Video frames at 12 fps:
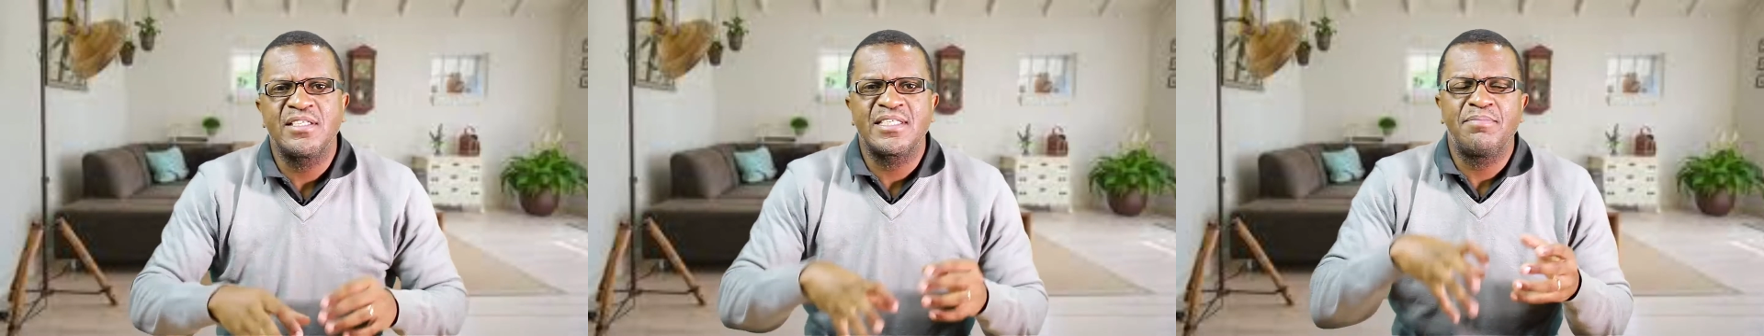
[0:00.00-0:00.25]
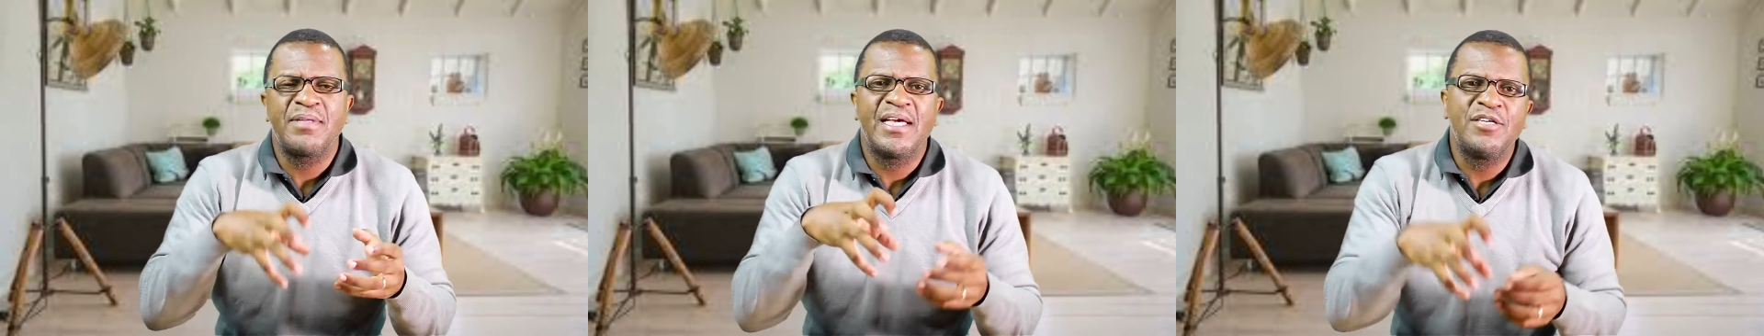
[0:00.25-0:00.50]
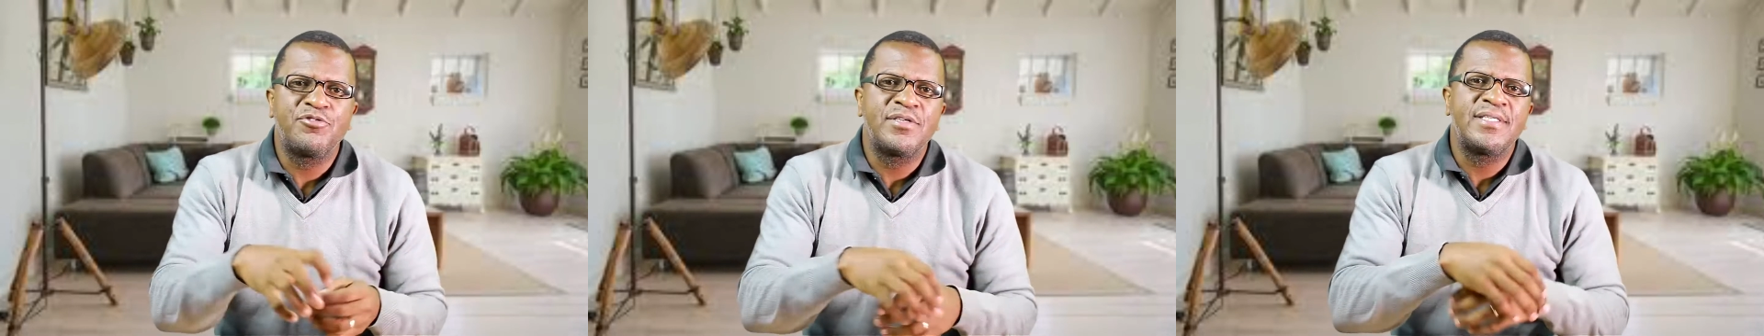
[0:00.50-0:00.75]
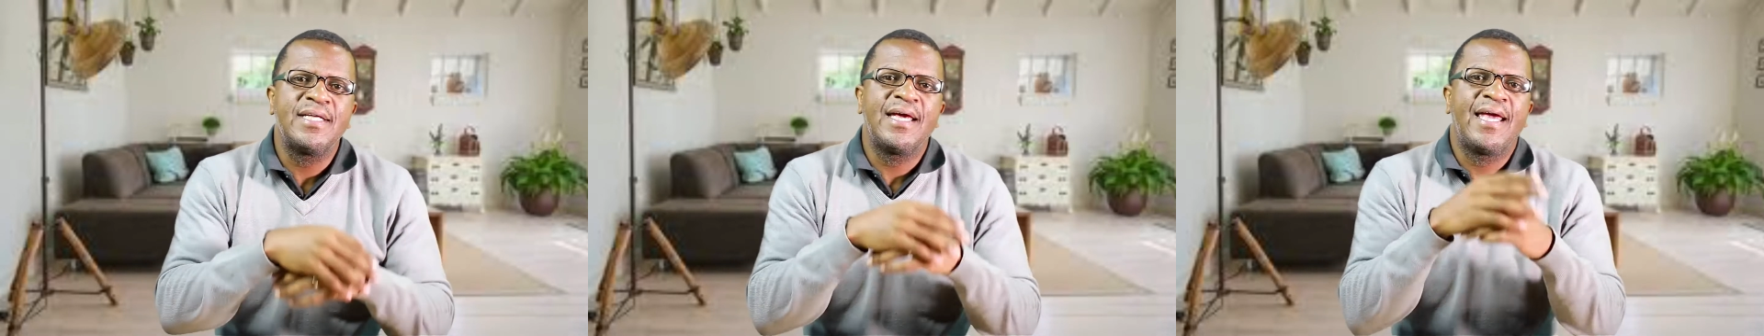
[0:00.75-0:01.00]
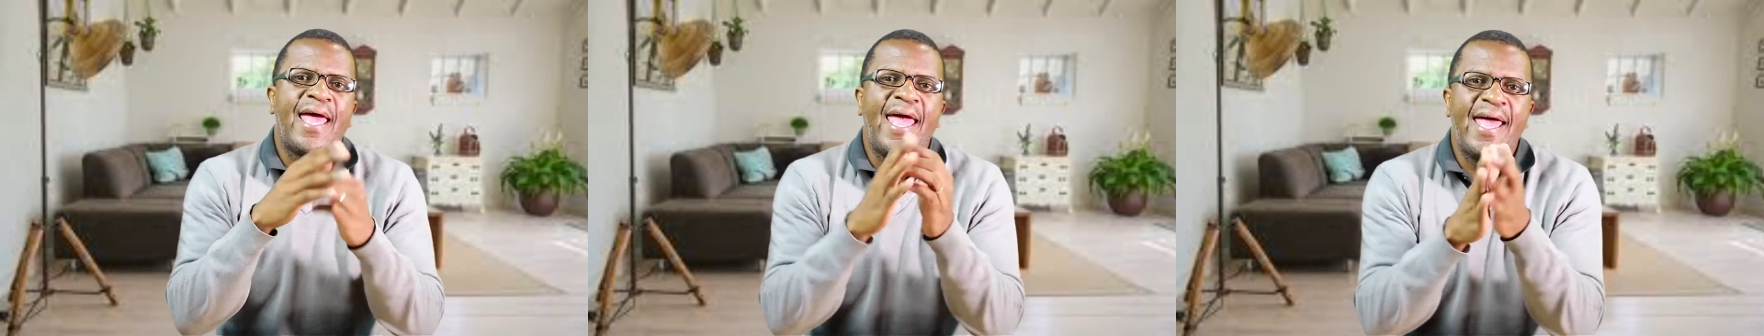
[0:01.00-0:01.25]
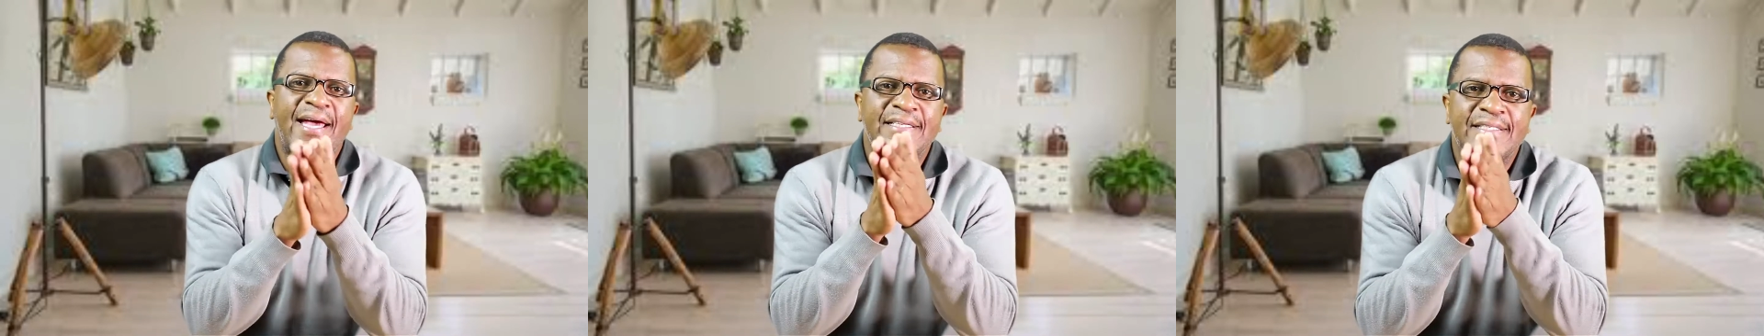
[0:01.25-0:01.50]
something interesting,
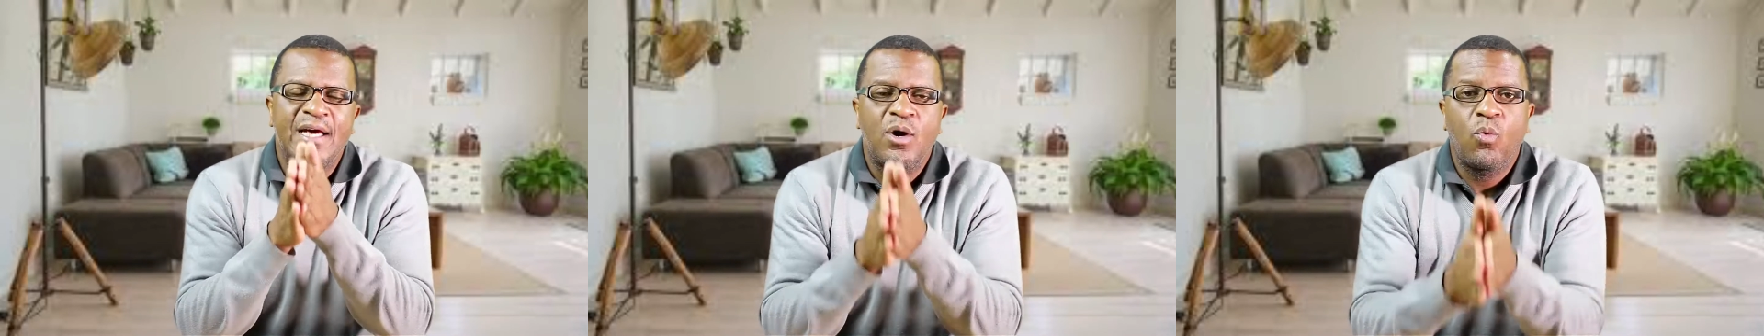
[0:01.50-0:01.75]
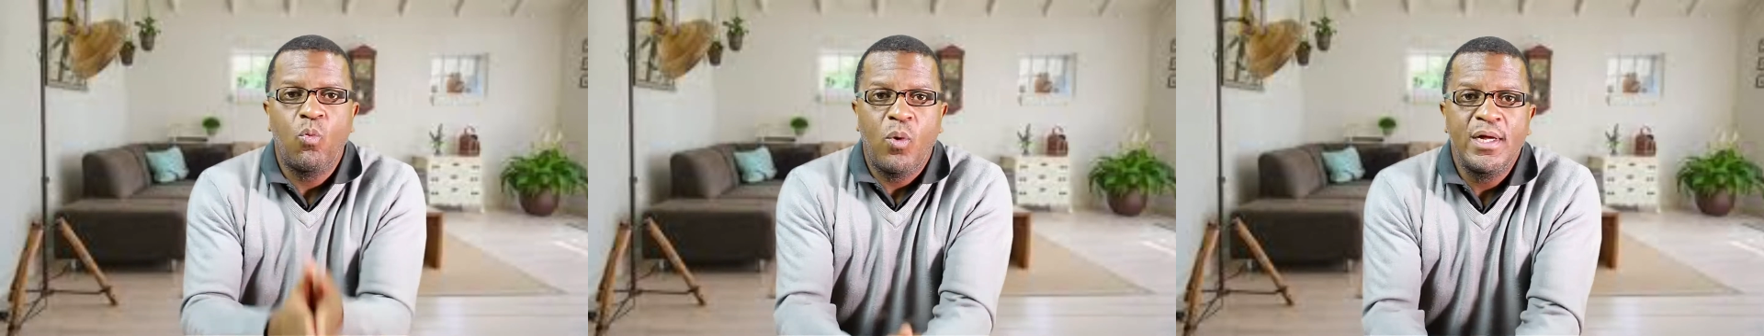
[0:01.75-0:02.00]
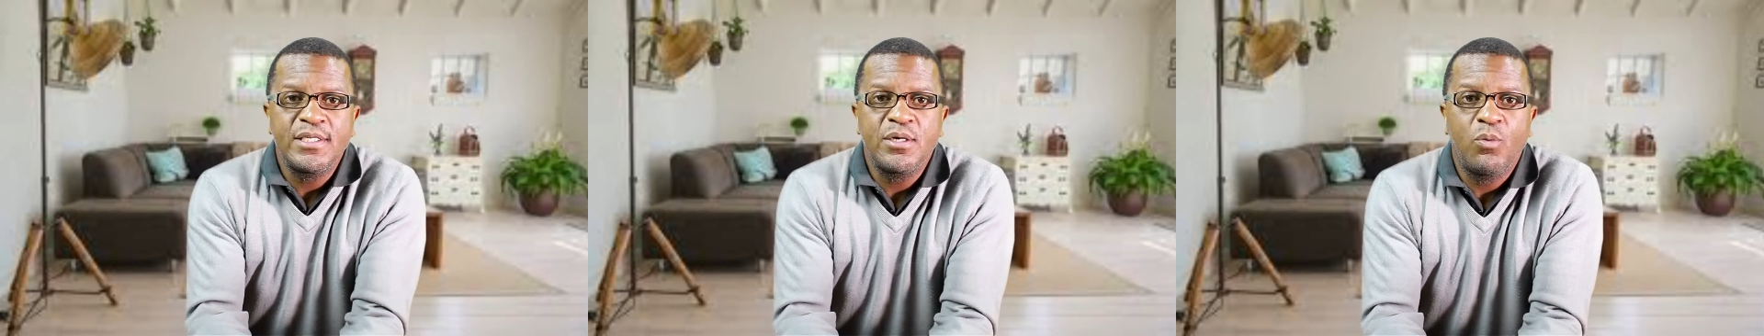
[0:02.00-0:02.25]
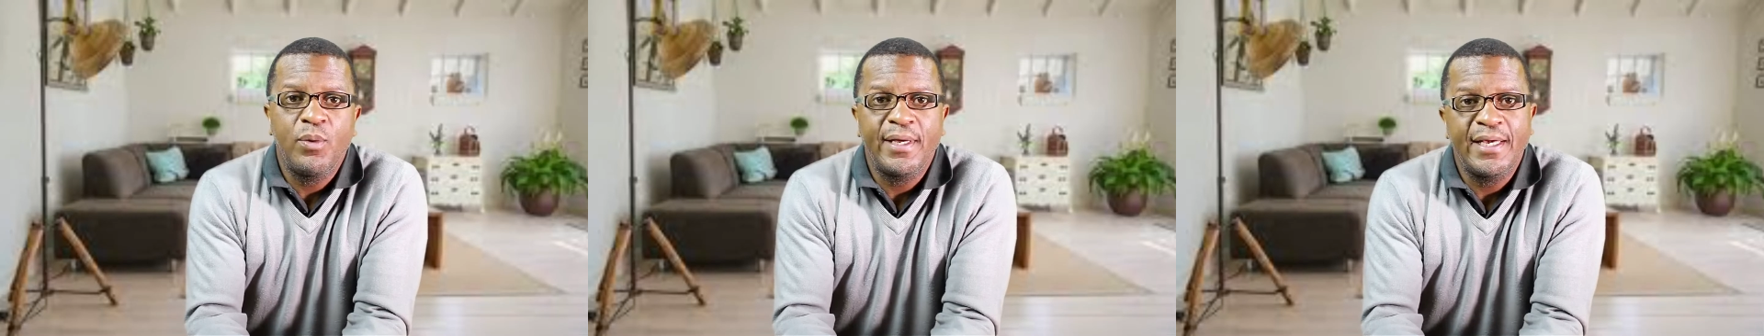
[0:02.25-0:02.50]
and what we're